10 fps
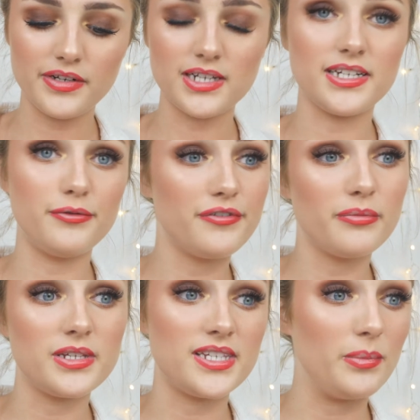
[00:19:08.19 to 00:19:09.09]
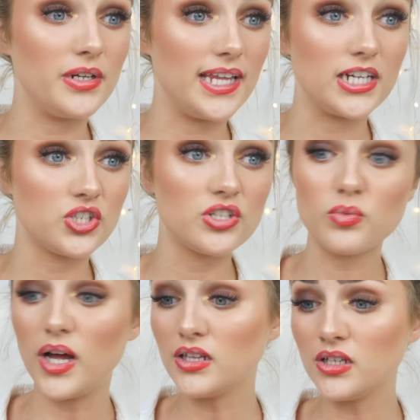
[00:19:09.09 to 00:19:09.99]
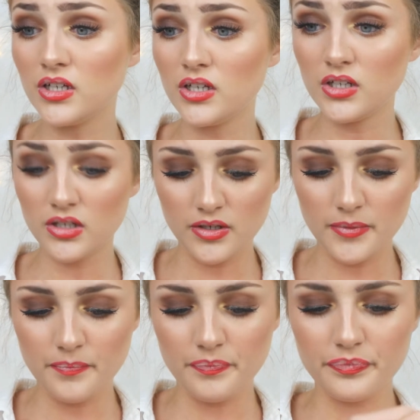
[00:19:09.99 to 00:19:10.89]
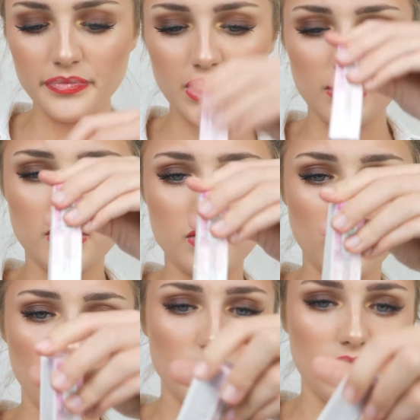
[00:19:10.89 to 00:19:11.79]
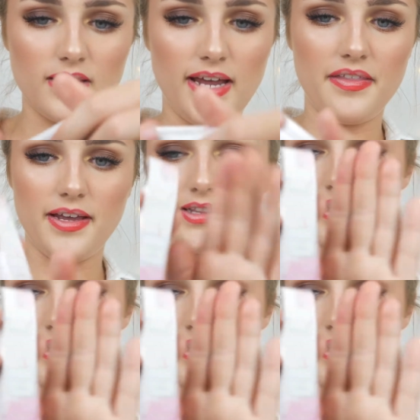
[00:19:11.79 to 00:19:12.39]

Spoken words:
and it's literally from the same collection as well. So like